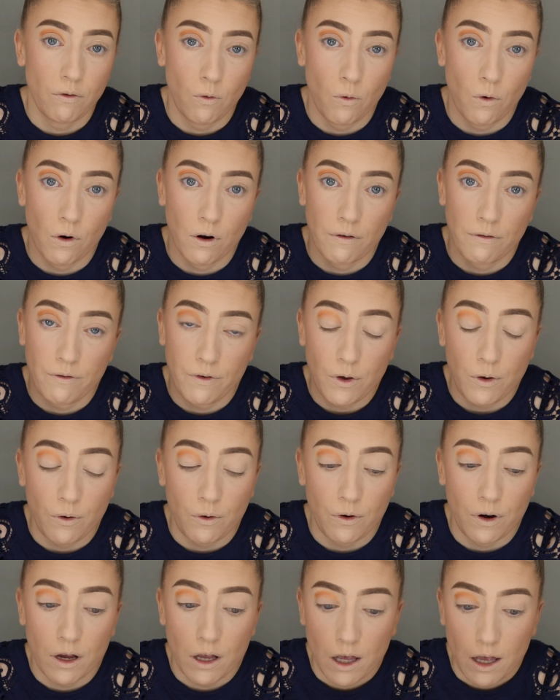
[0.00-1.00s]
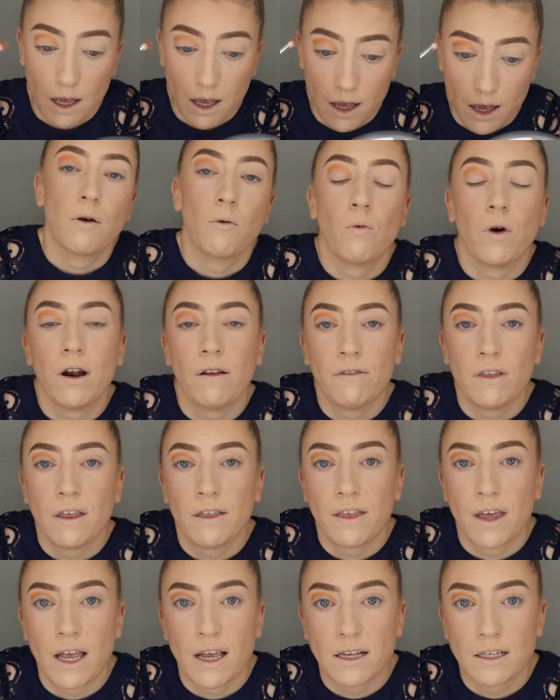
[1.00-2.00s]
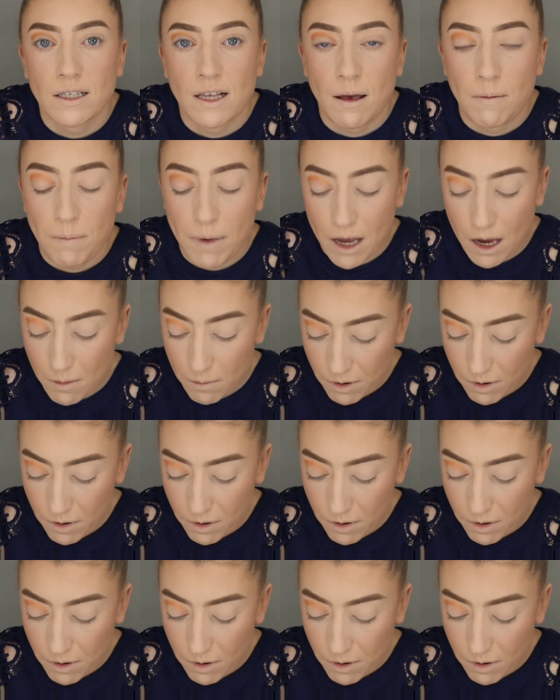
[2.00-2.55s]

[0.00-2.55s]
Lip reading: for food. One of the things that Bea